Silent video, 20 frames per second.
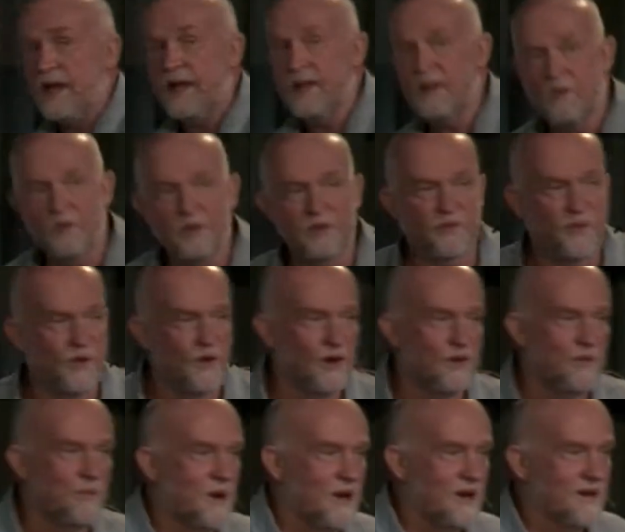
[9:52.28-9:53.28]
that was full of
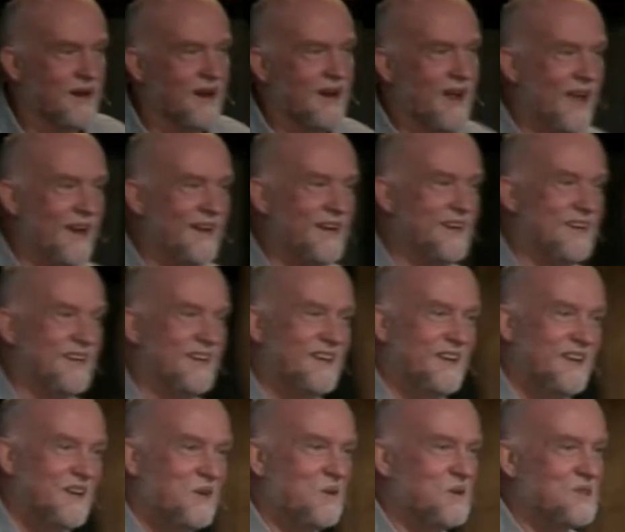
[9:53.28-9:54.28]
milk and honey.
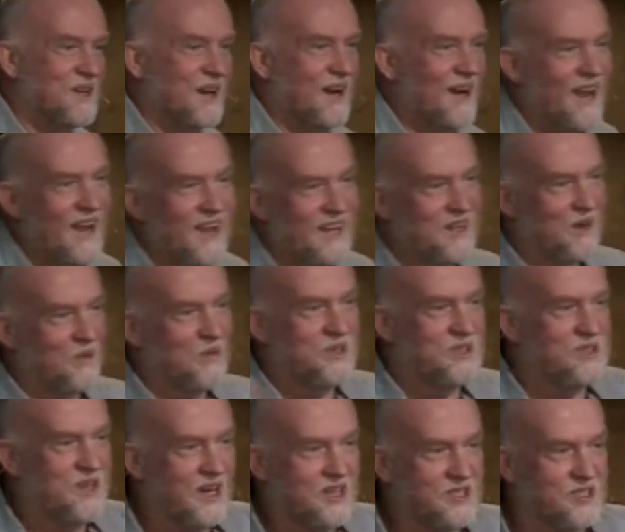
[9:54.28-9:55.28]
It was the land that was
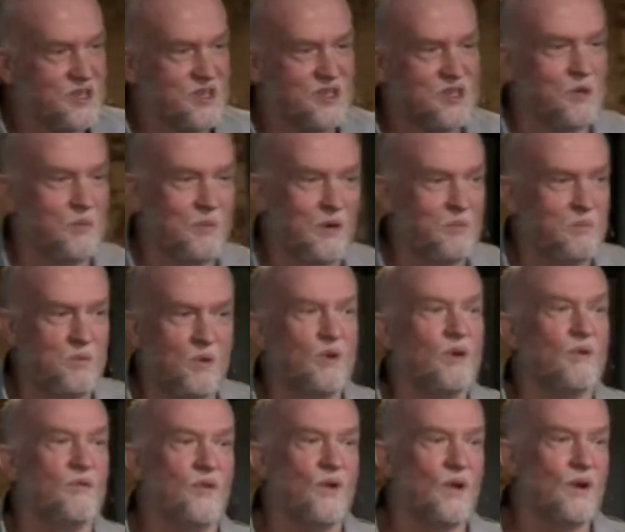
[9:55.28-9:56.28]
destined to be
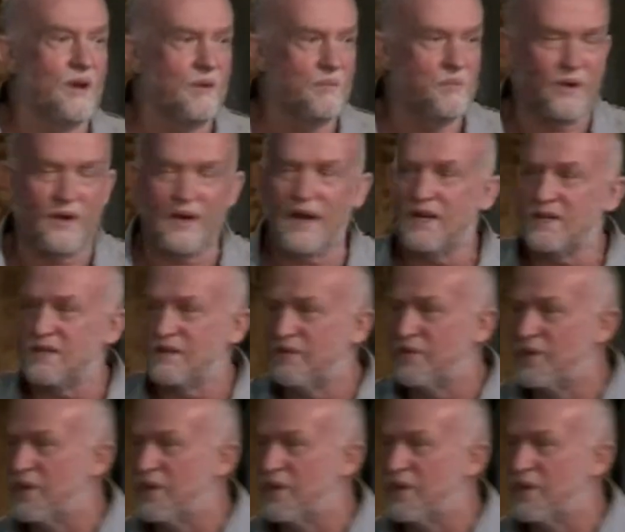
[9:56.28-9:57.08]
beautiful and productive for